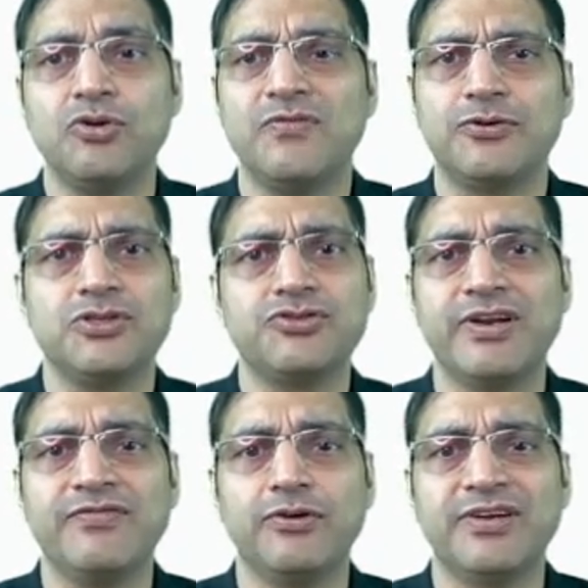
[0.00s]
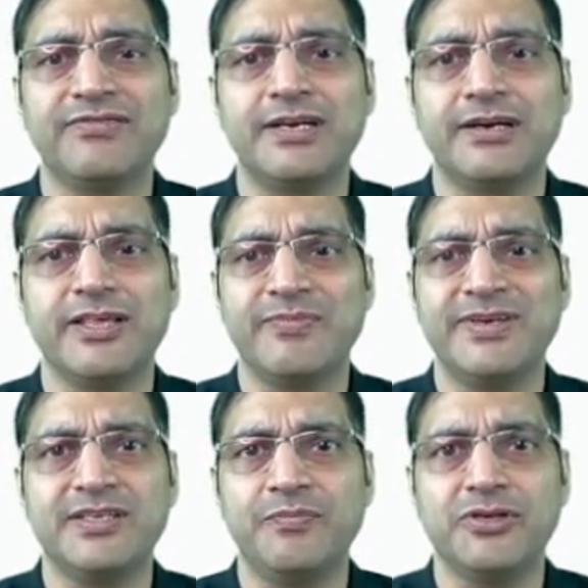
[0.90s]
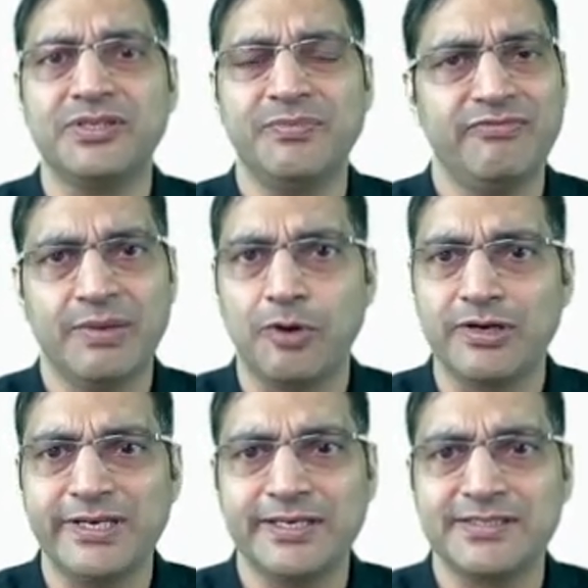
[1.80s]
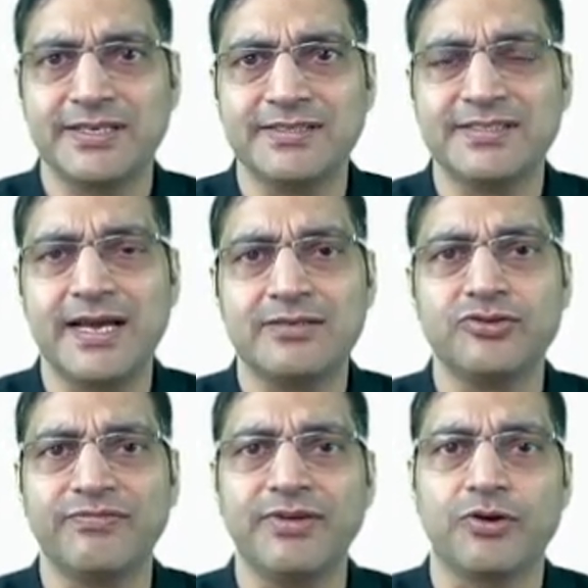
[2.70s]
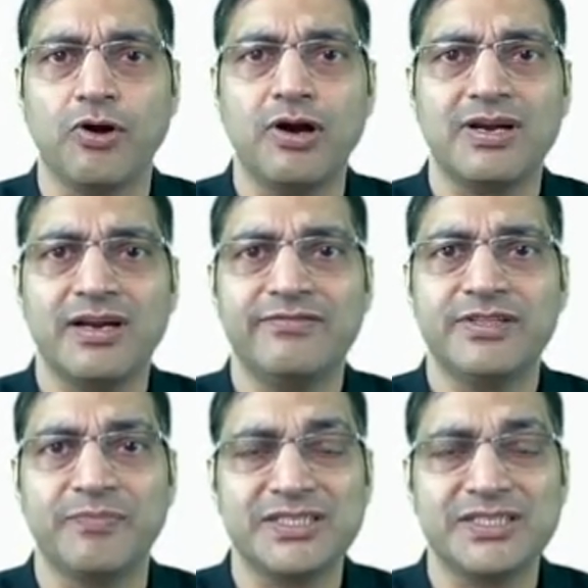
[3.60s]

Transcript: So of course 24 different arrangements are possible. We have already discussed that. So if you're not left with